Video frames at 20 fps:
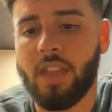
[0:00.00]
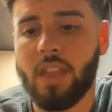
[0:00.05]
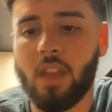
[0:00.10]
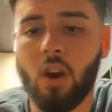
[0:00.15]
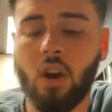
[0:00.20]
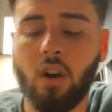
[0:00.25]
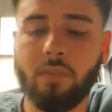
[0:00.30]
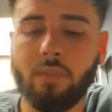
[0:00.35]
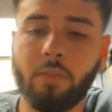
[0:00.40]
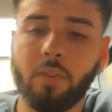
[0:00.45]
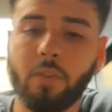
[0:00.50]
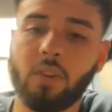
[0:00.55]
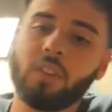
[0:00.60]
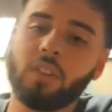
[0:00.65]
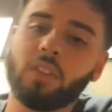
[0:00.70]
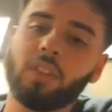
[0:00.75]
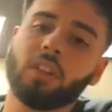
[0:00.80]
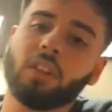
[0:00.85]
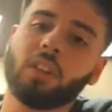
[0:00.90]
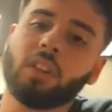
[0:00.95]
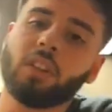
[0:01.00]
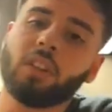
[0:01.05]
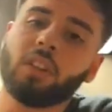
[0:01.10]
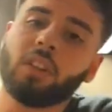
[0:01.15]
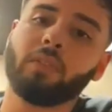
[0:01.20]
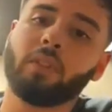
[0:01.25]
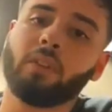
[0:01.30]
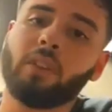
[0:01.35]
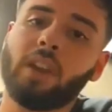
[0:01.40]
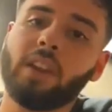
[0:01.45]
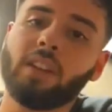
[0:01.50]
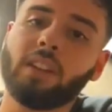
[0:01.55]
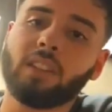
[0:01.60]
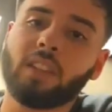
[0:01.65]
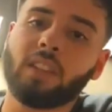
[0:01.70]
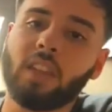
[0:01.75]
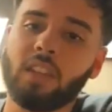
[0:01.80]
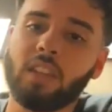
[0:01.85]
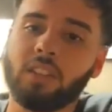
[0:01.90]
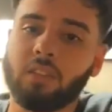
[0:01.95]
offer to cover, right? In
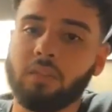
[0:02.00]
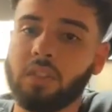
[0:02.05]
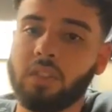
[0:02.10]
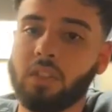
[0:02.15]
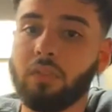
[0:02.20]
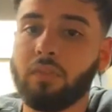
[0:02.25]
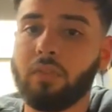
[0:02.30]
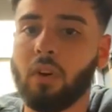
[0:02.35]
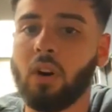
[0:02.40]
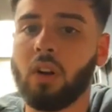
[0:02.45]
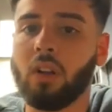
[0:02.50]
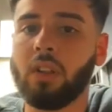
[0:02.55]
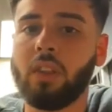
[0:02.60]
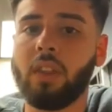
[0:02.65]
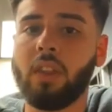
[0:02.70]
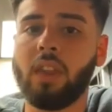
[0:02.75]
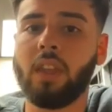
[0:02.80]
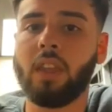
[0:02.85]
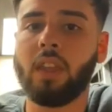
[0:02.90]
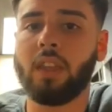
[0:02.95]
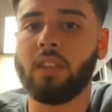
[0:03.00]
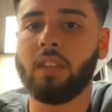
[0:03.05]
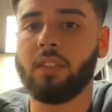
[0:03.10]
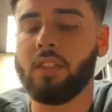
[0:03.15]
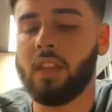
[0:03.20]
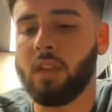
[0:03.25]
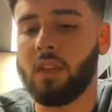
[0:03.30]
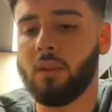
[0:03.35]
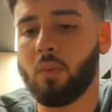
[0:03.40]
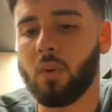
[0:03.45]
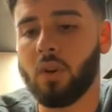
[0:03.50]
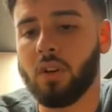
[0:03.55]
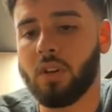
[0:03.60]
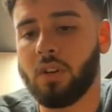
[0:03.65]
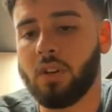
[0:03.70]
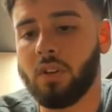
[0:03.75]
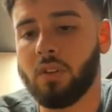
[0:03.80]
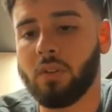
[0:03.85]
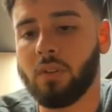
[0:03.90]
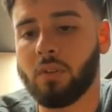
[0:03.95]
case of a default, they
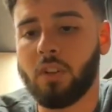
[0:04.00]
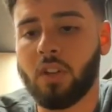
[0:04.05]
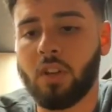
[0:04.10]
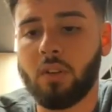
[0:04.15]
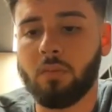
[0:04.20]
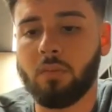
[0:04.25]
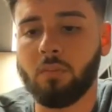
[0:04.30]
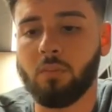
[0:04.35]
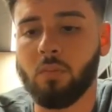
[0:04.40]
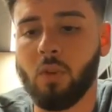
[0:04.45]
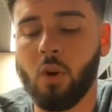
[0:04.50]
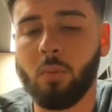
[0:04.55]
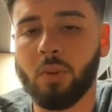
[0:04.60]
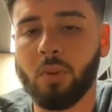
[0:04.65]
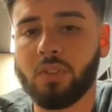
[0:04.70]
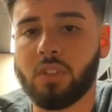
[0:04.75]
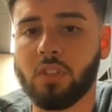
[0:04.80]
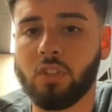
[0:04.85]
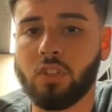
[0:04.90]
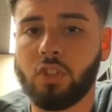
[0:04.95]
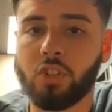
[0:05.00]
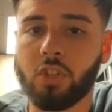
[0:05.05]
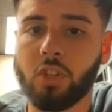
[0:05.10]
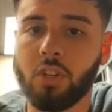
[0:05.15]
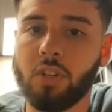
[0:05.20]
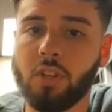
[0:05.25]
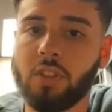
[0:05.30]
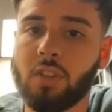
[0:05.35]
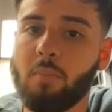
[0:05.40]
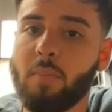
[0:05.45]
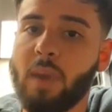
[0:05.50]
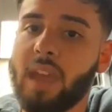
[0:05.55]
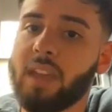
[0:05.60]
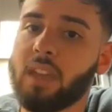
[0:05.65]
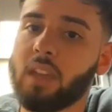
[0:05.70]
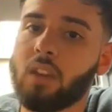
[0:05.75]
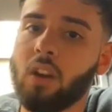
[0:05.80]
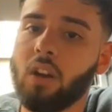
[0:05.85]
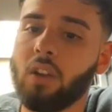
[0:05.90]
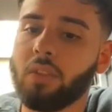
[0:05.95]
will almost insure the
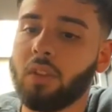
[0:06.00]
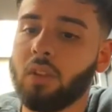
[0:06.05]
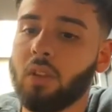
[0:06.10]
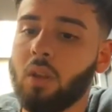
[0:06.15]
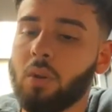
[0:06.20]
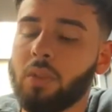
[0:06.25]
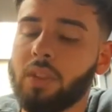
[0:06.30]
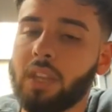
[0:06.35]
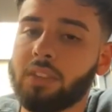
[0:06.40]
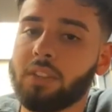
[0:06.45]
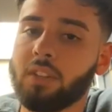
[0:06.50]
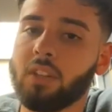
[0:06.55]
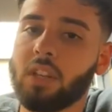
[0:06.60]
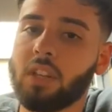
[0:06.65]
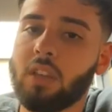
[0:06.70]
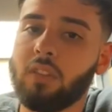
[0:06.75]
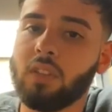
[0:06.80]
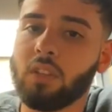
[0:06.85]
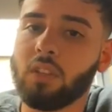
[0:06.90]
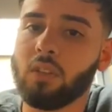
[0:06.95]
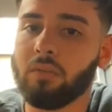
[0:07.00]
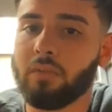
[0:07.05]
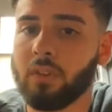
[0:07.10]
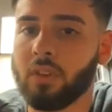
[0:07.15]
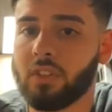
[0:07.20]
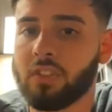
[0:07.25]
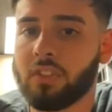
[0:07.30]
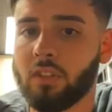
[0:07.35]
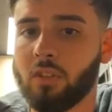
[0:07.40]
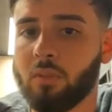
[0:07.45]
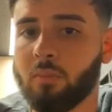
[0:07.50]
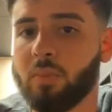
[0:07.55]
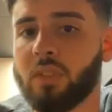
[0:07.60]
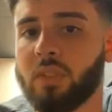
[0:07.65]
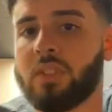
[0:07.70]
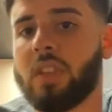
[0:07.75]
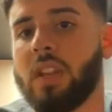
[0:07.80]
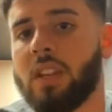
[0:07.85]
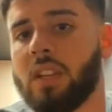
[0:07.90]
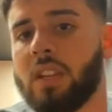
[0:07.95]
bank on the loan that they're giving you for a certain
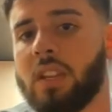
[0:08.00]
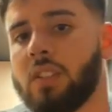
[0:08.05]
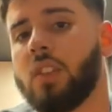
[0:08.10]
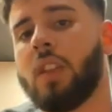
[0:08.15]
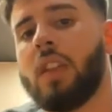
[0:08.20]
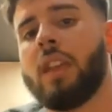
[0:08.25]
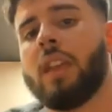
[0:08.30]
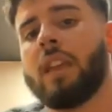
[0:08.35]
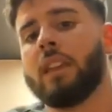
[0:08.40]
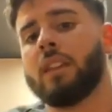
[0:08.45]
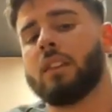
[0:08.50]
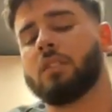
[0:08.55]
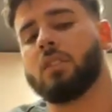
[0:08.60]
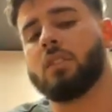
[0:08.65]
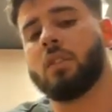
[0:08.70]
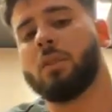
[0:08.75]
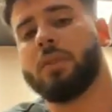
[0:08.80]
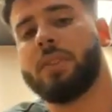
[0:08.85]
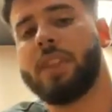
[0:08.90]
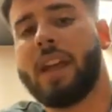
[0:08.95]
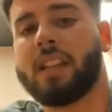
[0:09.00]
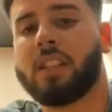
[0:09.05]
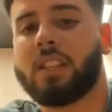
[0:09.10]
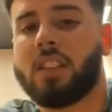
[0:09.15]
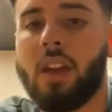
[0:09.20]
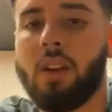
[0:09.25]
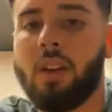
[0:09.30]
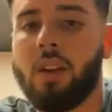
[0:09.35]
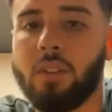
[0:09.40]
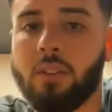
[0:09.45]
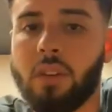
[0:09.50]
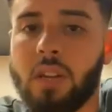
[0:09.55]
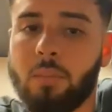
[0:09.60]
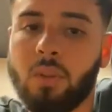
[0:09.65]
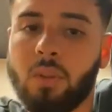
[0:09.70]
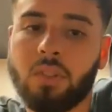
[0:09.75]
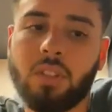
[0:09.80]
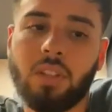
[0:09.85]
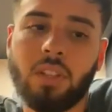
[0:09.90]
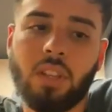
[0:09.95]
percentage. So that's how they're
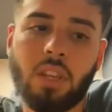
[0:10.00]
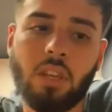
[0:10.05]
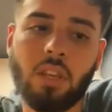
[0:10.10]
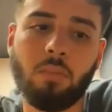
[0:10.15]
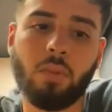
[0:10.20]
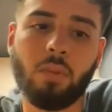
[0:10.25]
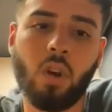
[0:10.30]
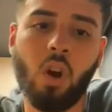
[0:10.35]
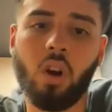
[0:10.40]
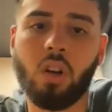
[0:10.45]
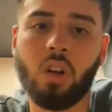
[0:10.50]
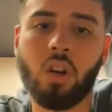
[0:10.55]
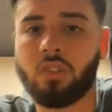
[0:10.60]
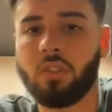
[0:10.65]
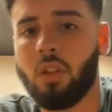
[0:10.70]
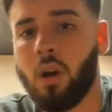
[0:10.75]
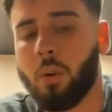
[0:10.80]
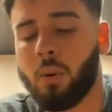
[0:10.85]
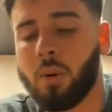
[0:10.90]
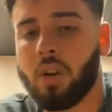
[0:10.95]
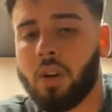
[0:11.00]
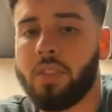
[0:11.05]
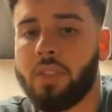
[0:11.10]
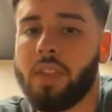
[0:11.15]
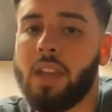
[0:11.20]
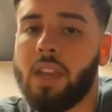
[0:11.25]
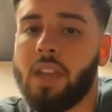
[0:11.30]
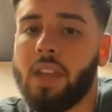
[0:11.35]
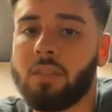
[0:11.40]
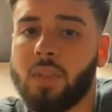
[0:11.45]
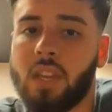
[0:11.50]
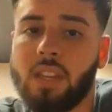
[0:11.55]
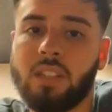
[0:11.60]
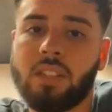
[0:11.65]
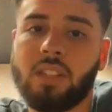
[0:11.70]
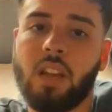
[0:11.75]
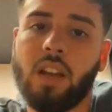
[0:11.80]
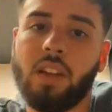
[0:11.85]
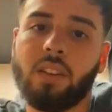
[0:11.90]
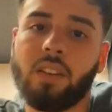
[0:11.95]
able to keep costs lower on the SBA
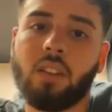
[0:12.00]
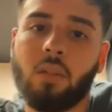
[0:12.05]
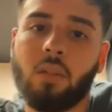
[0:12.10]
side